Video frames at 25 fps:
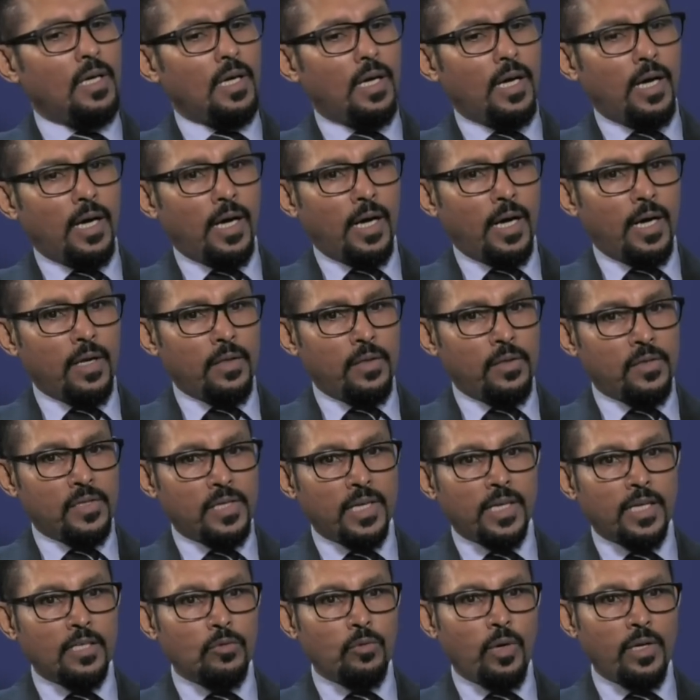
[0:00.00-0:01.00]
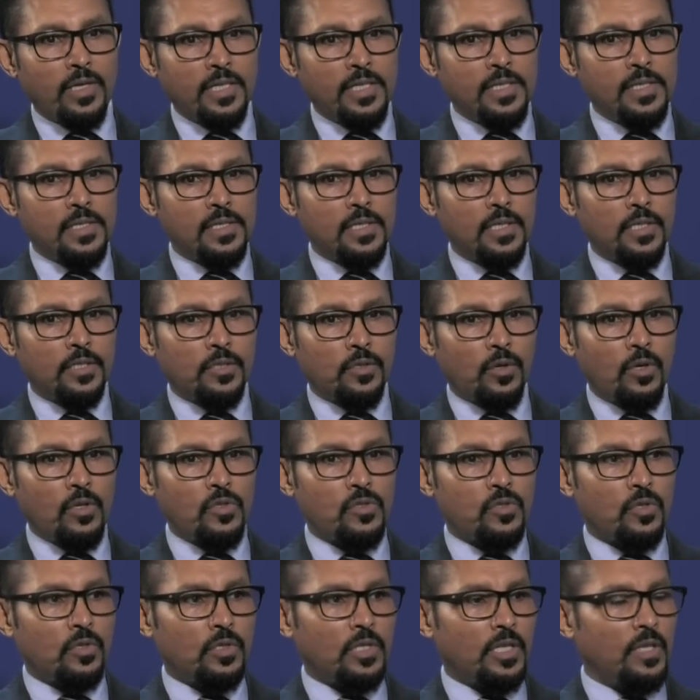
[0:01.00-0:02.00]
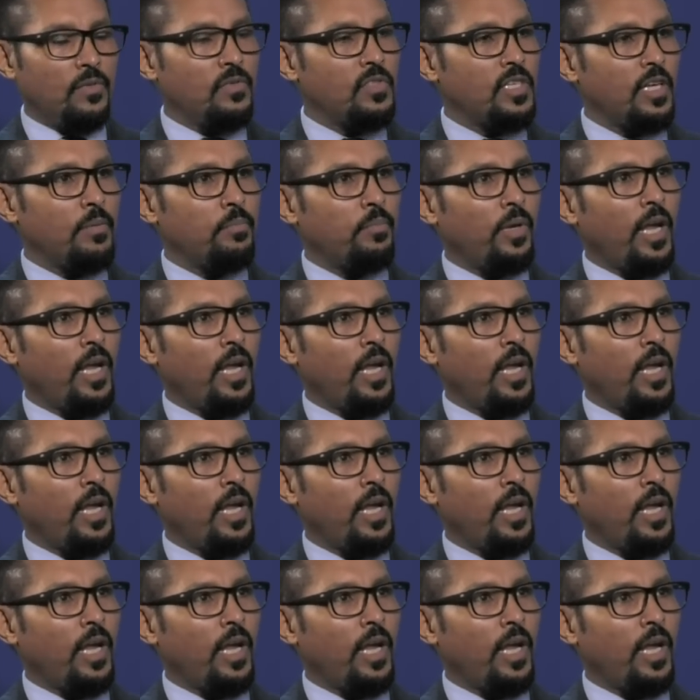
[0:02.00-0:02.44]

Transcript: the second one is it also gives a